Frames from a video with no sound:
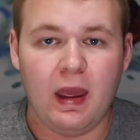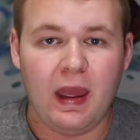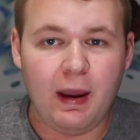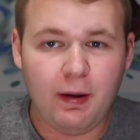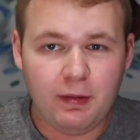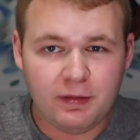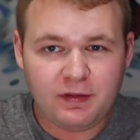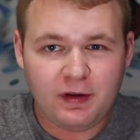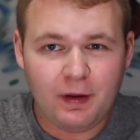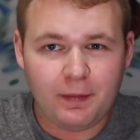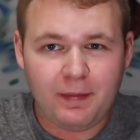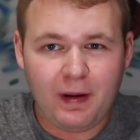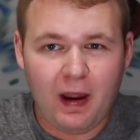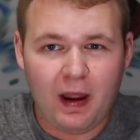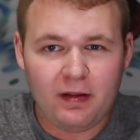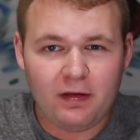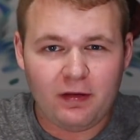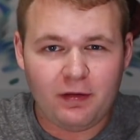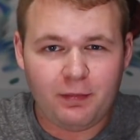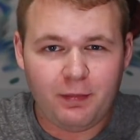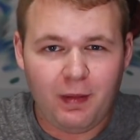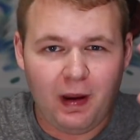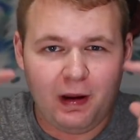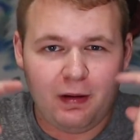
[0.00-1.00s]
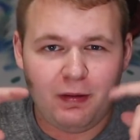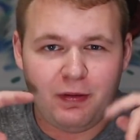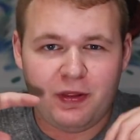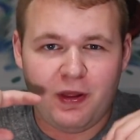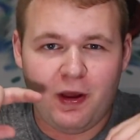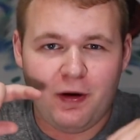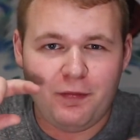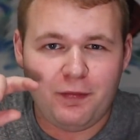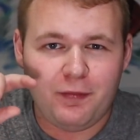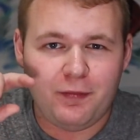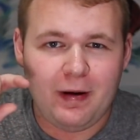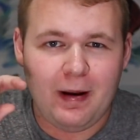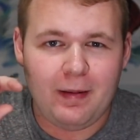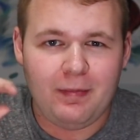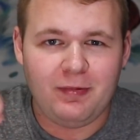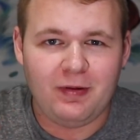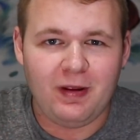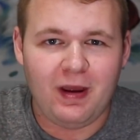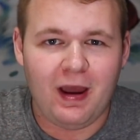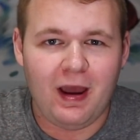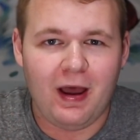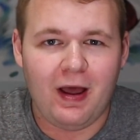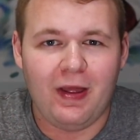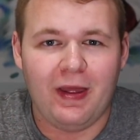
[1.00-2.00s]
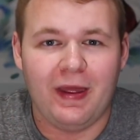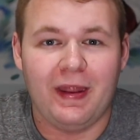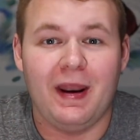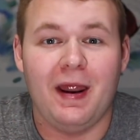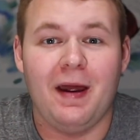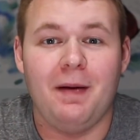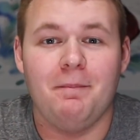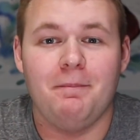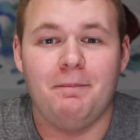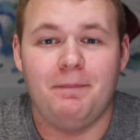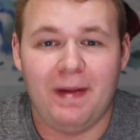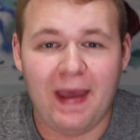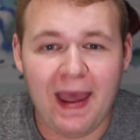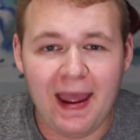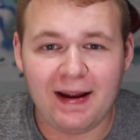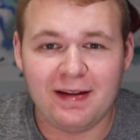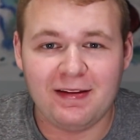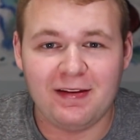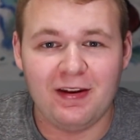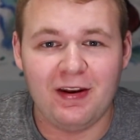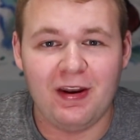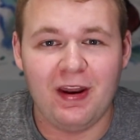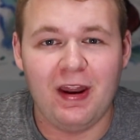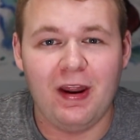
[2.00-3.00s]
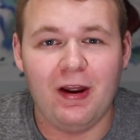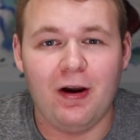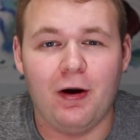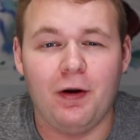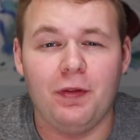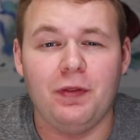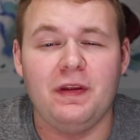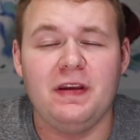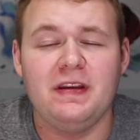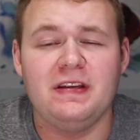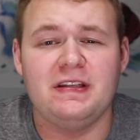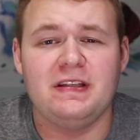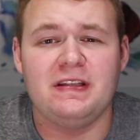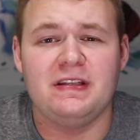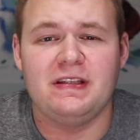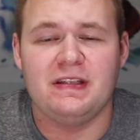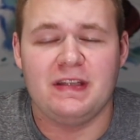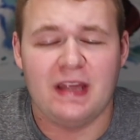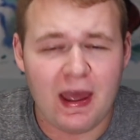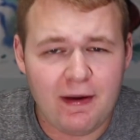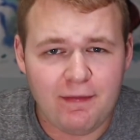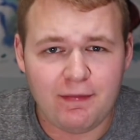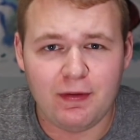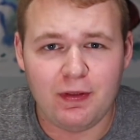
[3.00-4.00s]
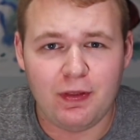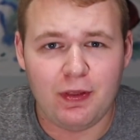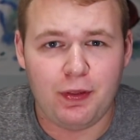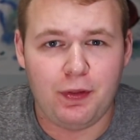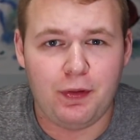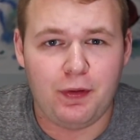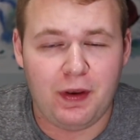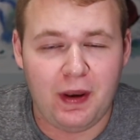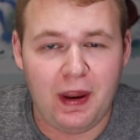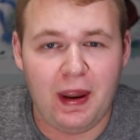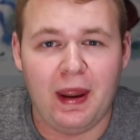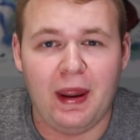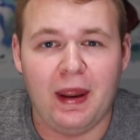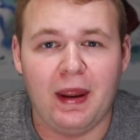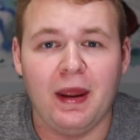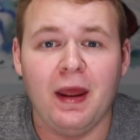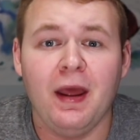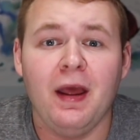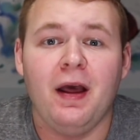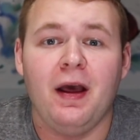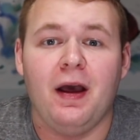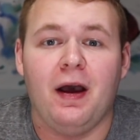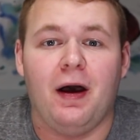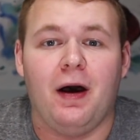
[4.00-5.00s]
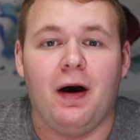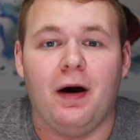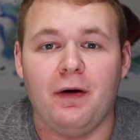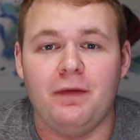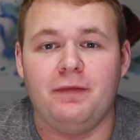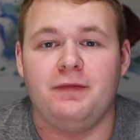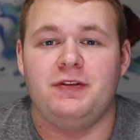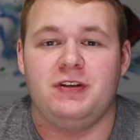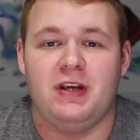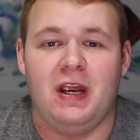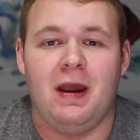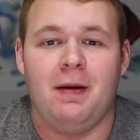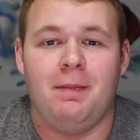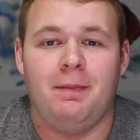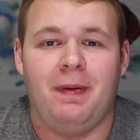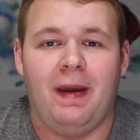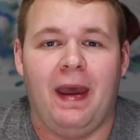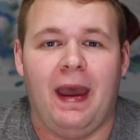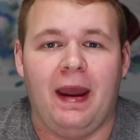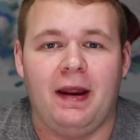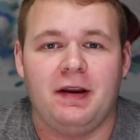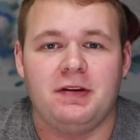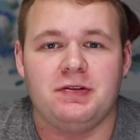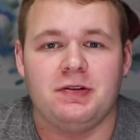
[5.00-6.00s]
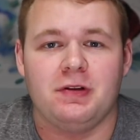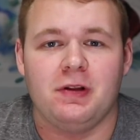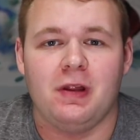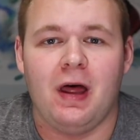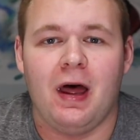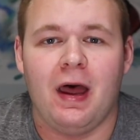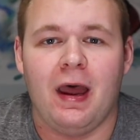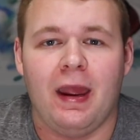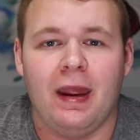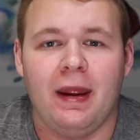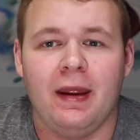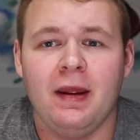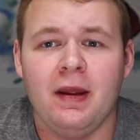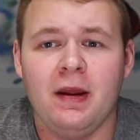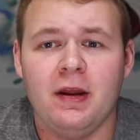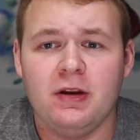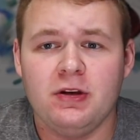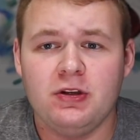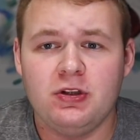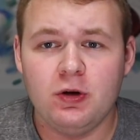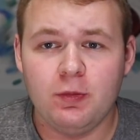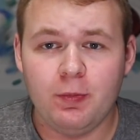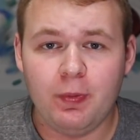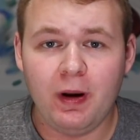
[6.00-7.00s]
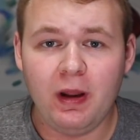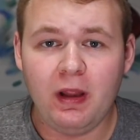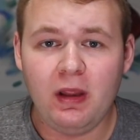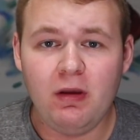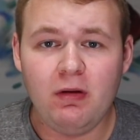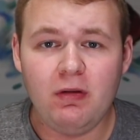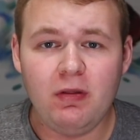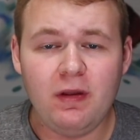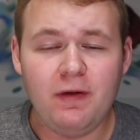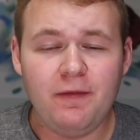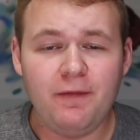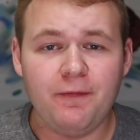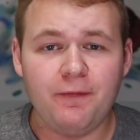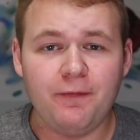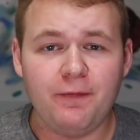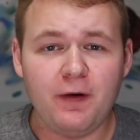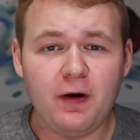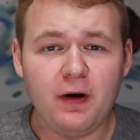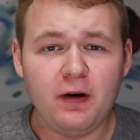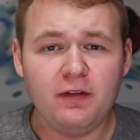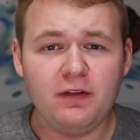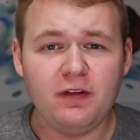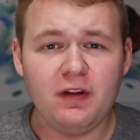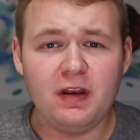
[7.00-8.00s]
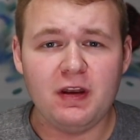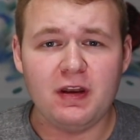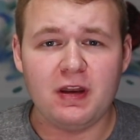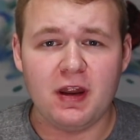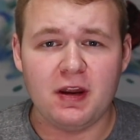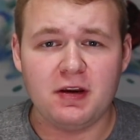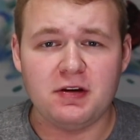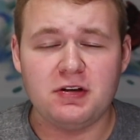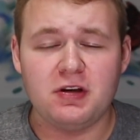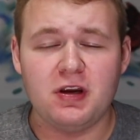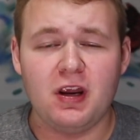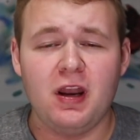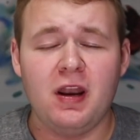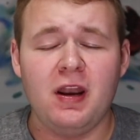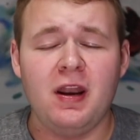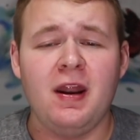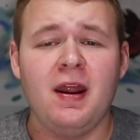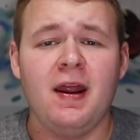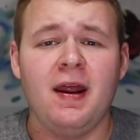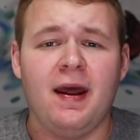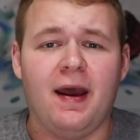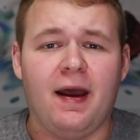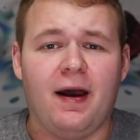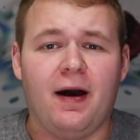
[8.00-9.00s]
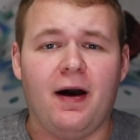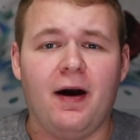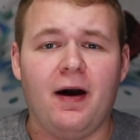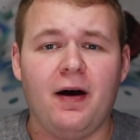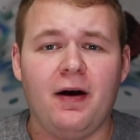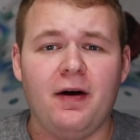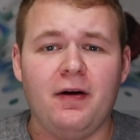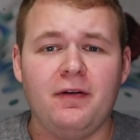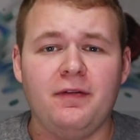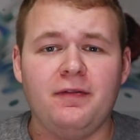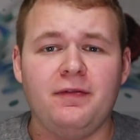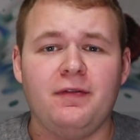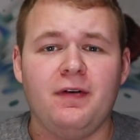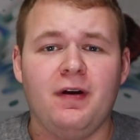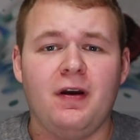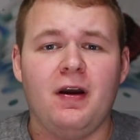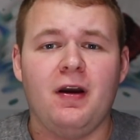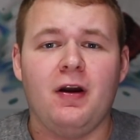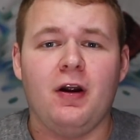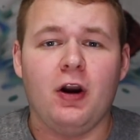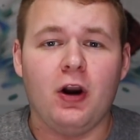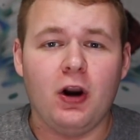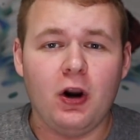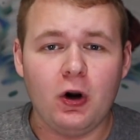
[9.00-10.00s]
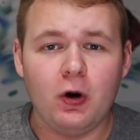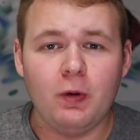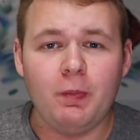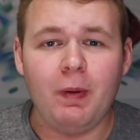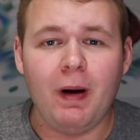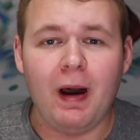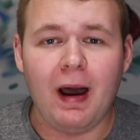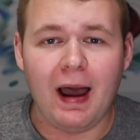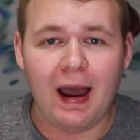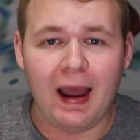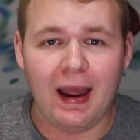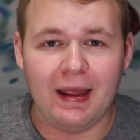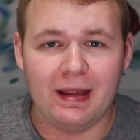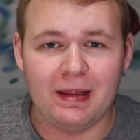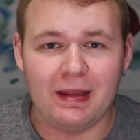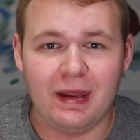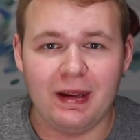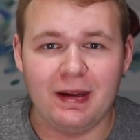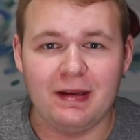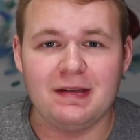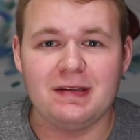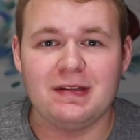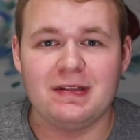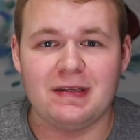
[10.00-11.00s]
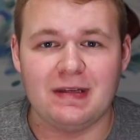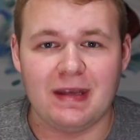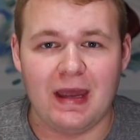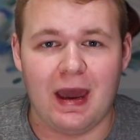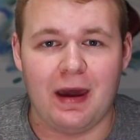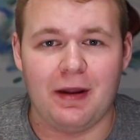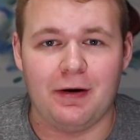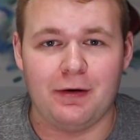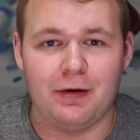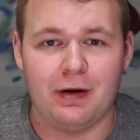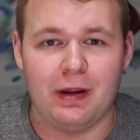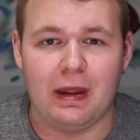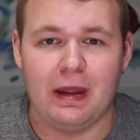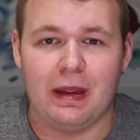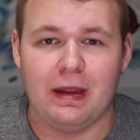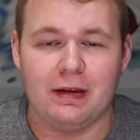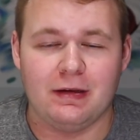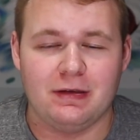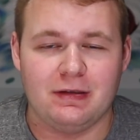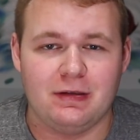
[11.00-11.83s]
Hey, what's up guys, it's Mike with Alpha Reptile, and I'm back today on the 7th day of Jam-Packed July to bring you the first edition of Herp Highlight Saturday.